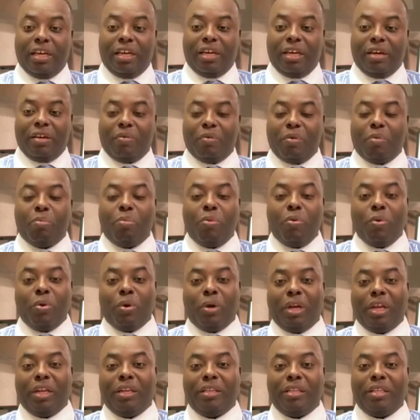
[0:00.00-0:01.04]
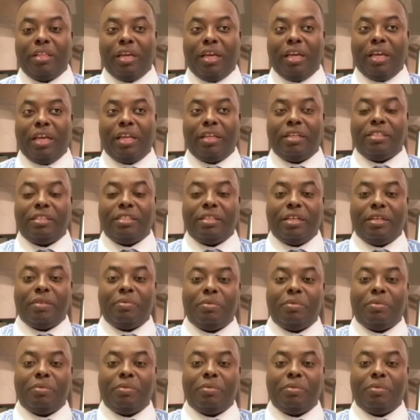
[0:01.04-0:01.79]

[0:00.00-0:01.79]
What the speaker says: reported that